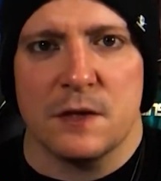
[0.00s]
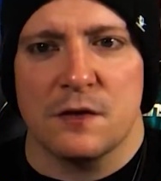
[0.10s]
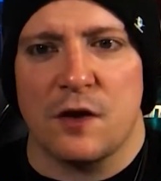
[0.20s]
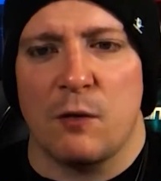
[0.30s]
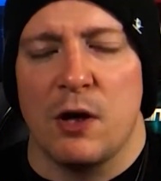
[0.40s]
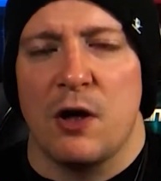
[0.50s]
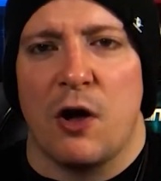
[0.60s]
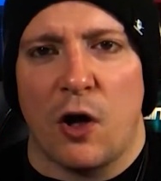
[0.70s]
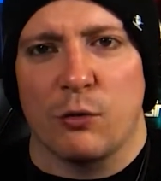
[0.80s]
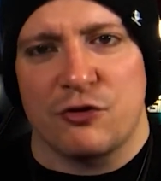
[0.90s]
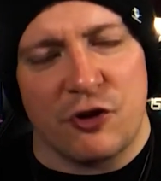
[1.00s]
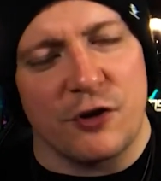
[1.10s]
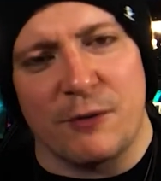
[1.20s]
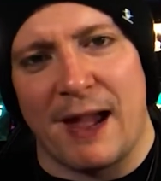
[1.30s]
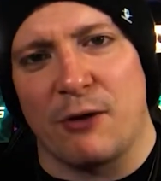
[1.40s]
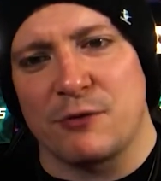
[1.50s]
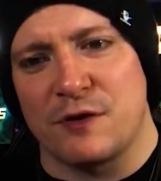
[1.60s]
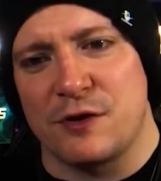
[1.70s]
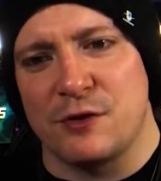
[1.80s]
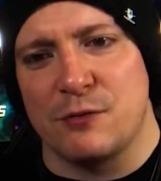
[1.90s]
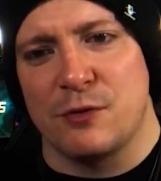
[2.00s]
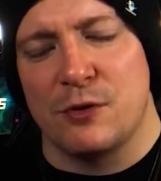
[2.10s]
So I will show you how to,